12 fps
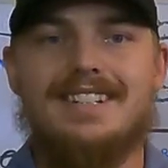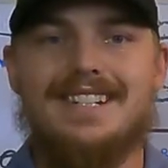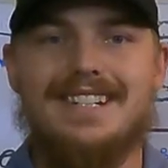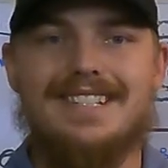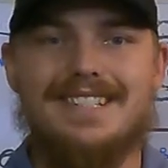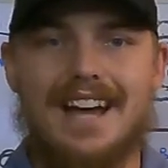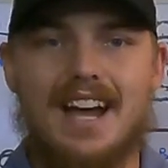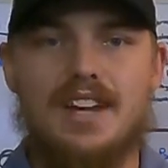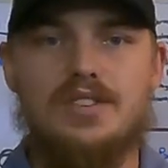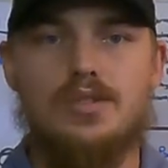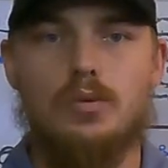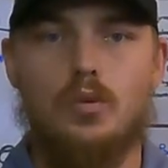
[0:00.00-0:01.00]

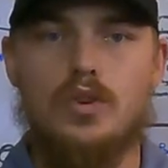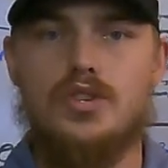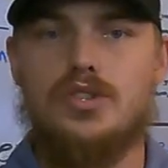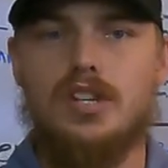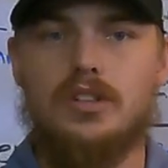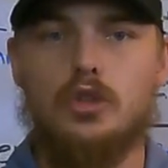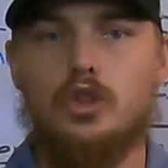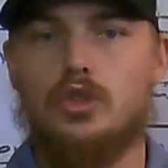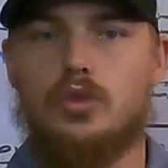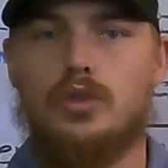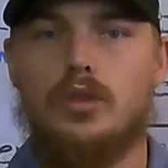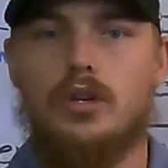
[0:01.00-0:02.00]
decides which
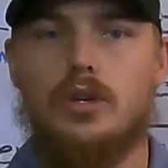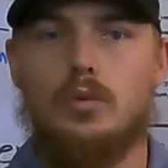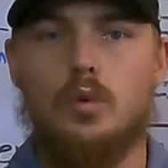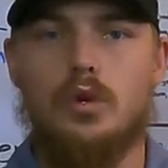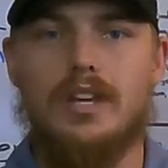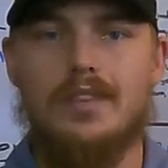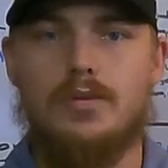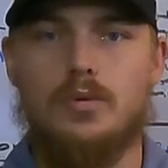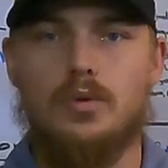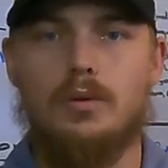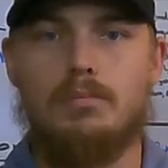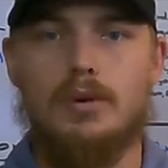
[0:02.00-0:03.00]
signal will get
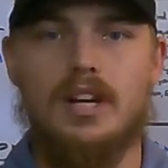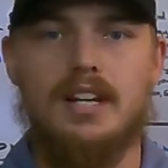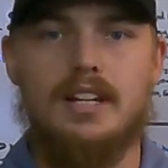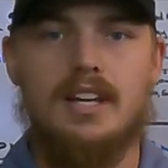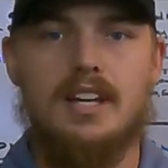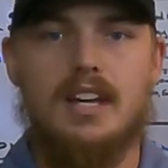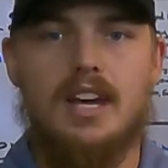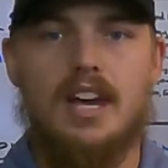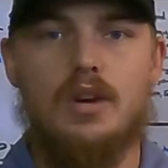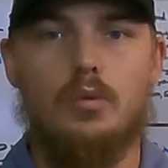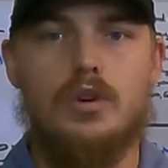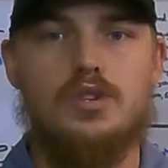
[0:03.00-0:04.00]
through the brain
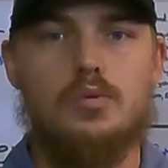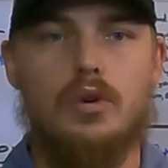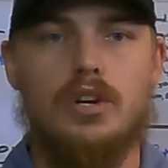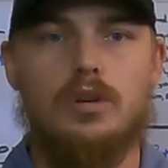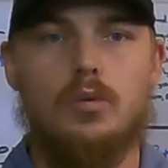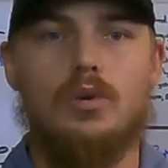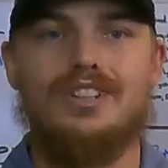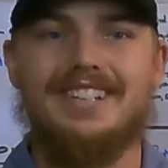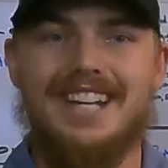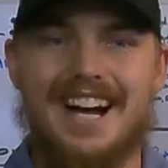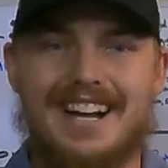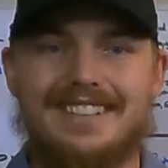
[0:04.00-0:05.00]
and which one will
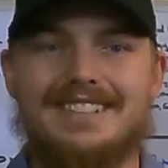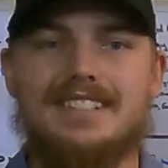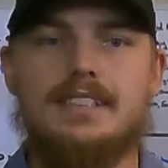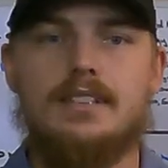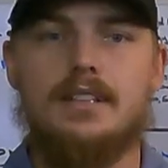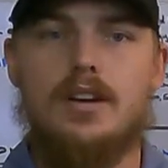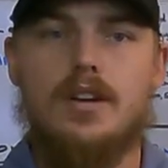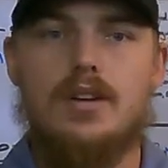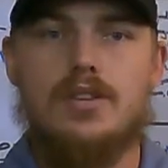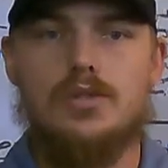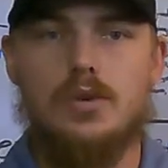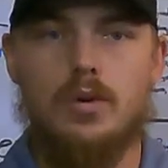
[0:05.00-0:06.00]
not.
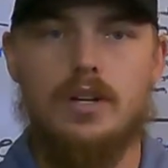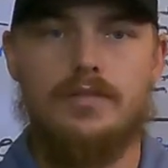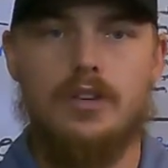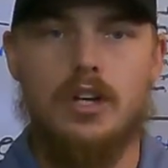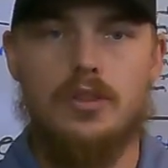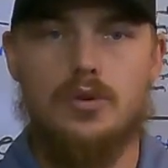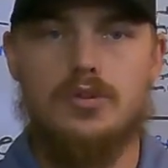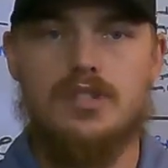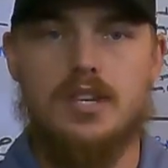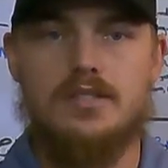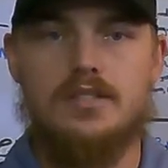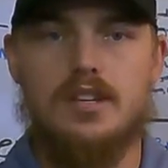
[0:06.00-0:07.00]
So if another
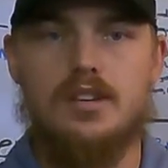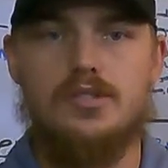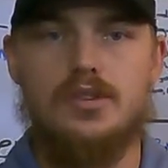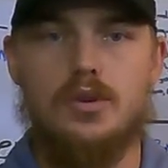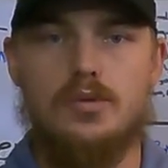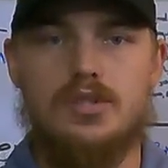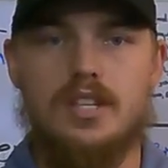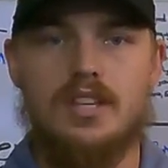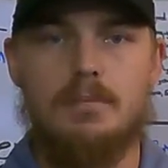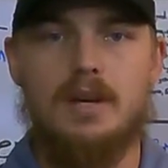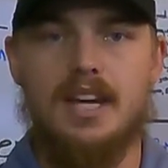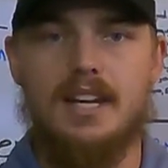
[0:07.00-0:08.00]
sense is using
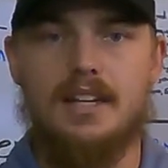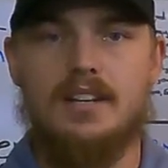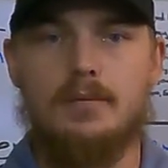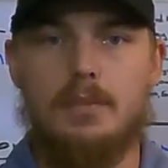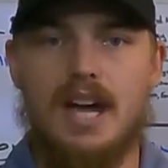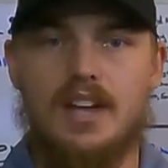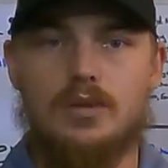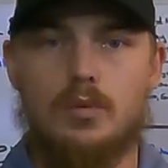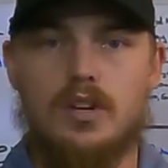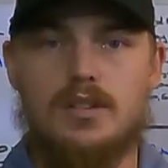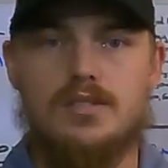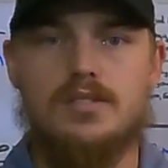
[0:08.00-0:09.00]
the pain
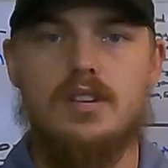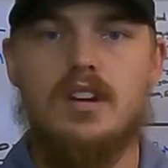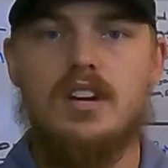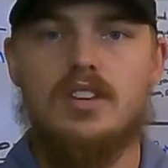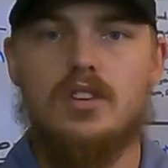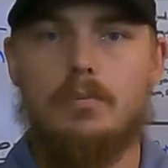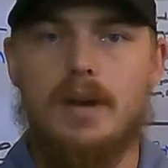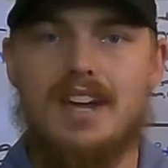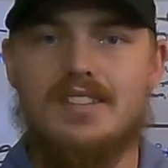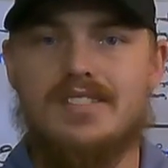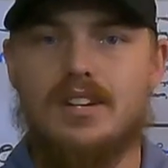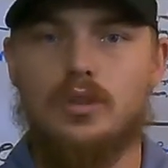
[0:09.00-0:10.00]
pathways, the
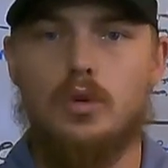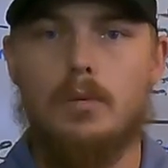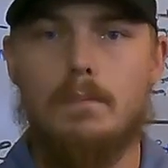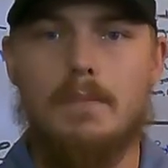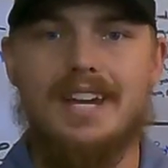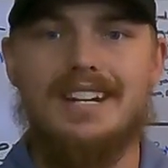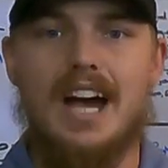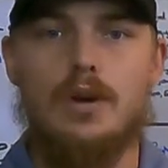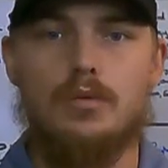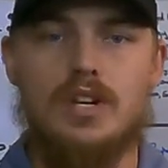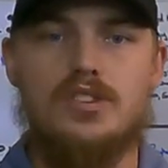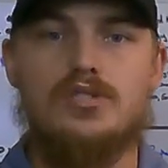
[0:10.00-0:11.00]
pain signal may
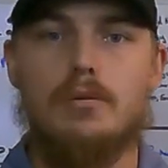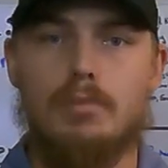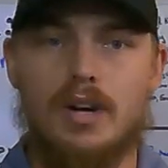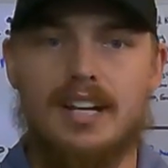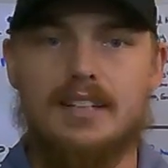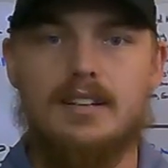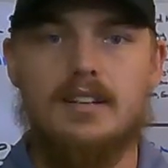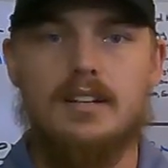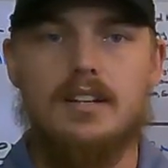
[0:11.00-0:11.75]
not reach the brain,